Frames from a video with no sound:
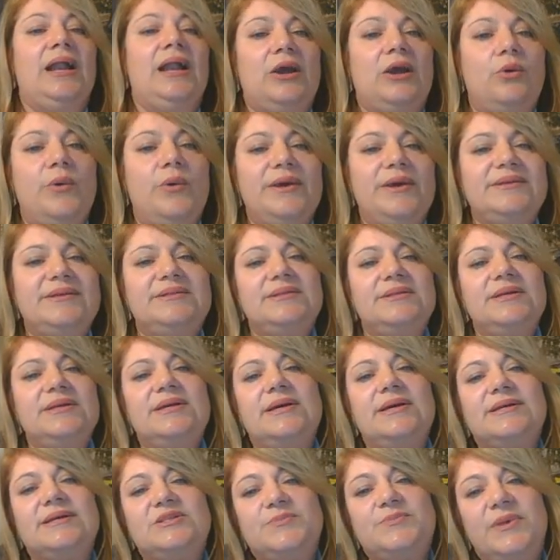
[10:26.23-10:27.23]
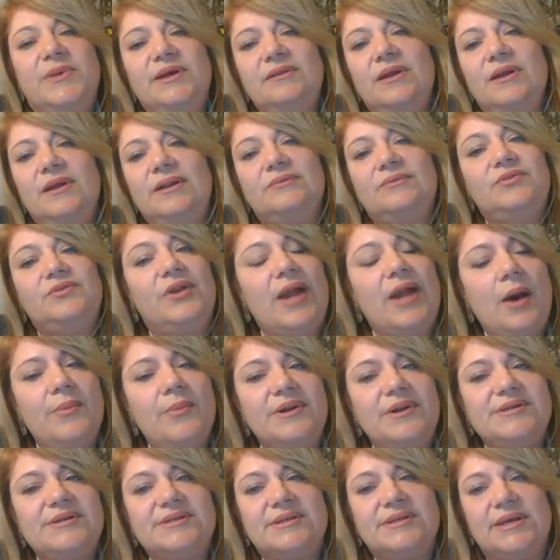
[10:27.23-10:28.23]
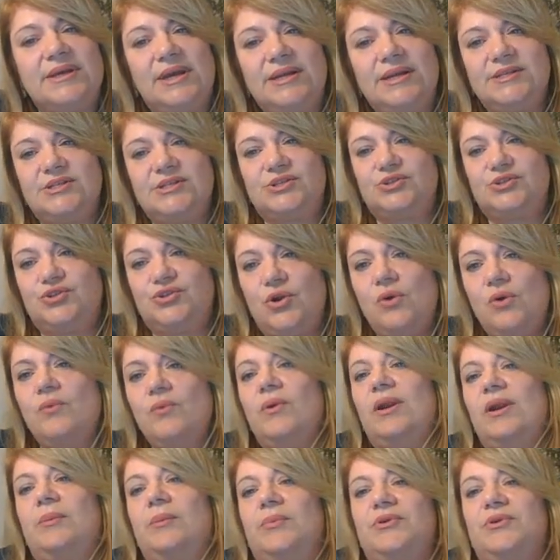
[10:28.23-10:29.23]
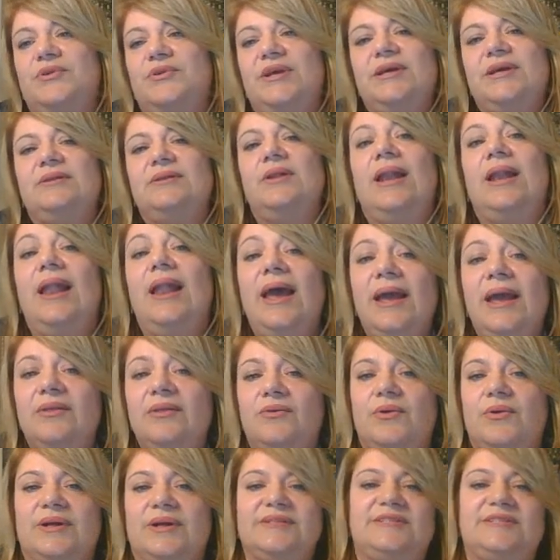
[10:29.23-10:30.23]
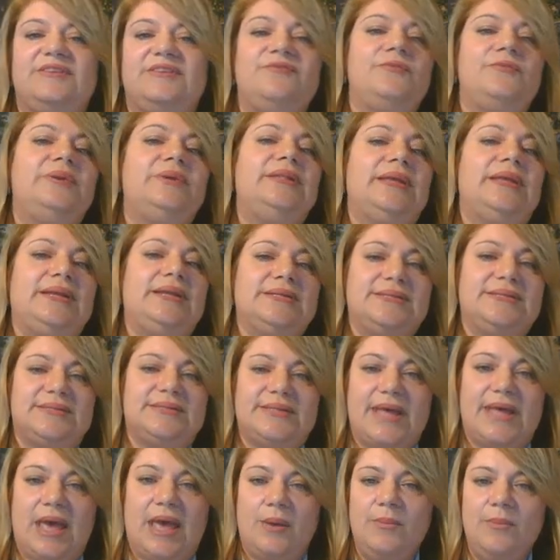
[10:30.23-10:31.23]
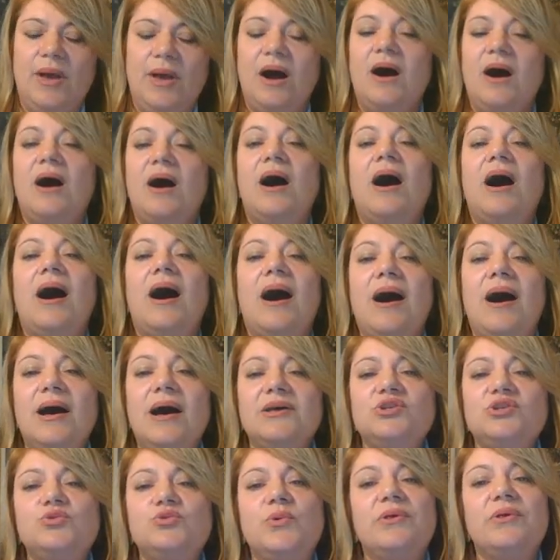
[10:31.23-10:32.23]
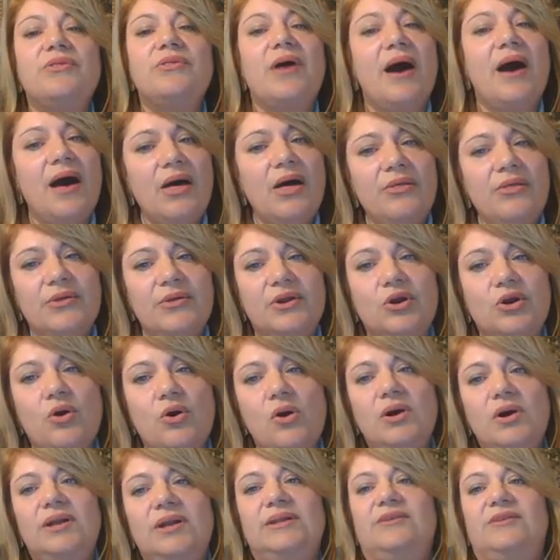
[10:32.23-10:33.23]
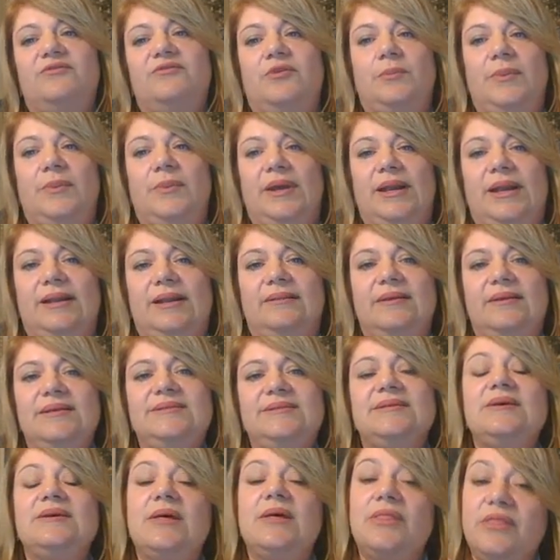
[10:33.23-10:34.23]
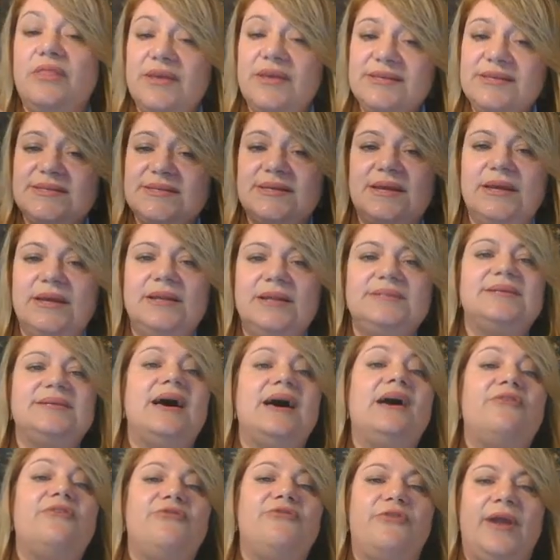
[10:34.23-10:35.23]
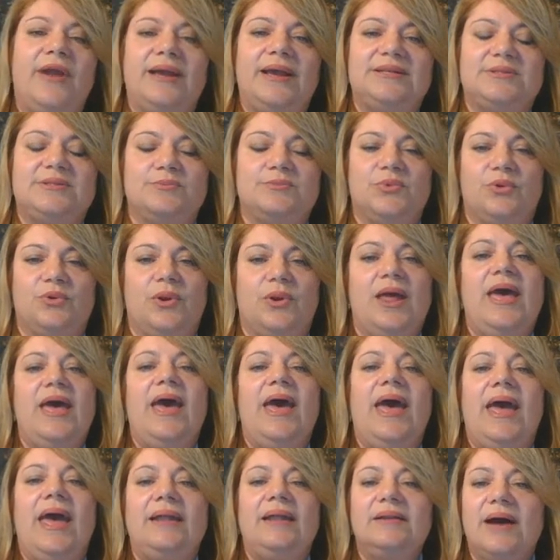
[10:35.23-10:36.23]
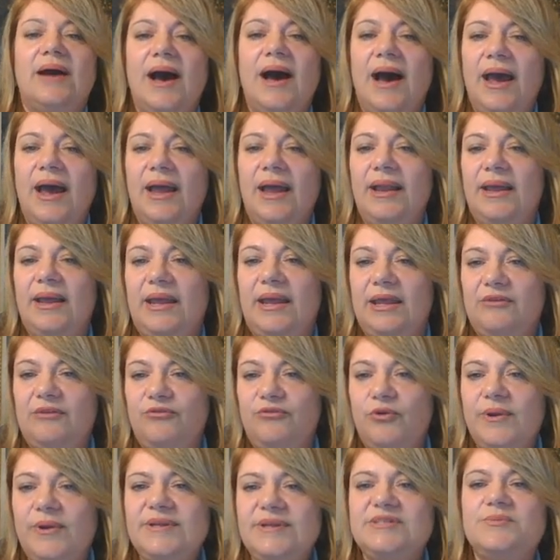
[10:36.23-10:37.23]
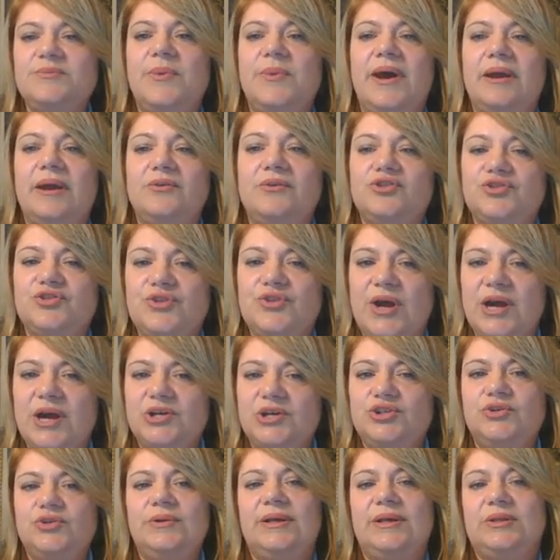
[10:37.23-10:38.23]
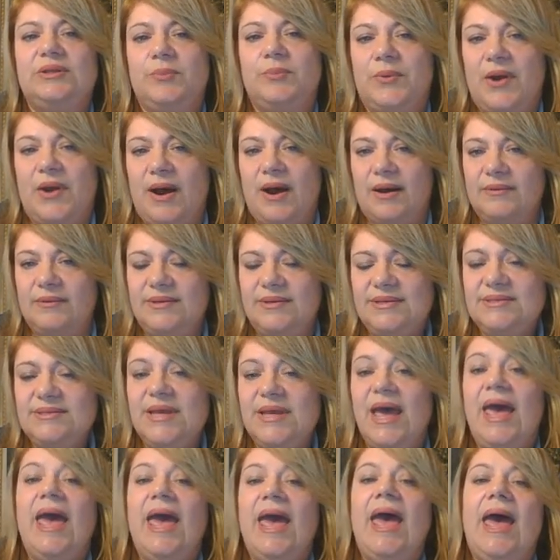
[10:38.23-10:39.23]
Linguistic, spatial, and number skills strongly predict later achievement in STEM. As with other cognitive abilities, these skills are flexible and highly influenced by instruction and practice,